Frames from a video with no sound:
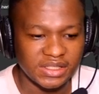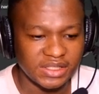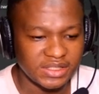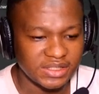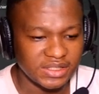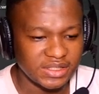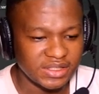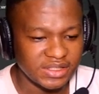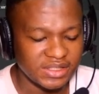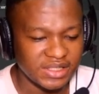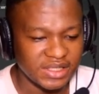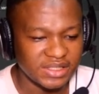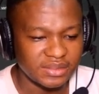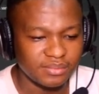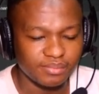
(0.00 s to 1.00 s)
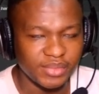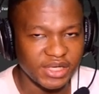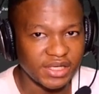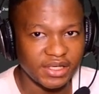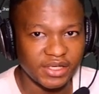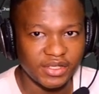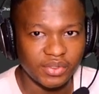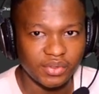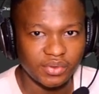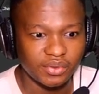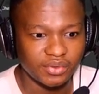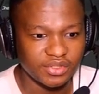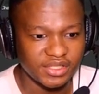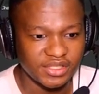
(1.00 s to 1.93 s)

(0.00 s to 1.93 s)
It sees it as binary codes,